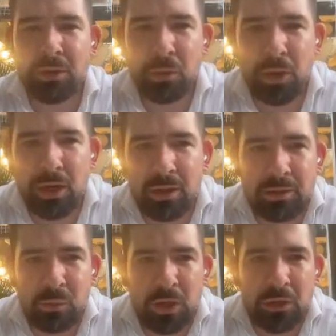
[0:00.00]
because we
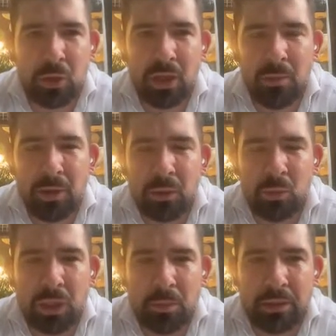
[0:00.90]
are talking
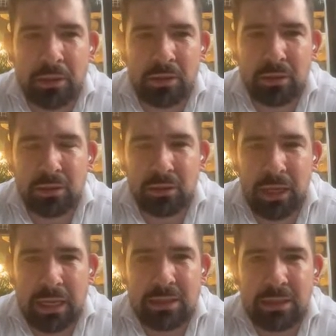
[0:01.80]
about
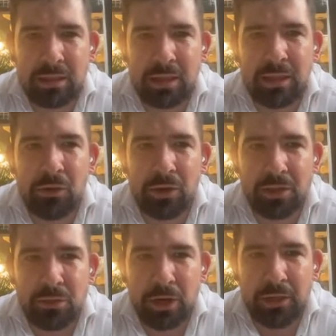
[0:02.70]
multiple asset
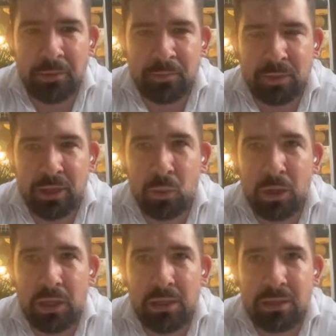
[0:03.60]
categories, right? And
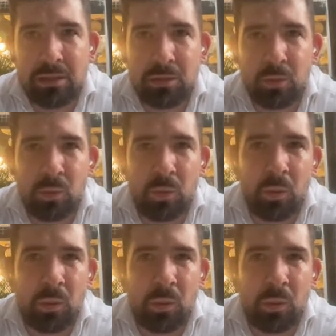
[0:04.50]
why it's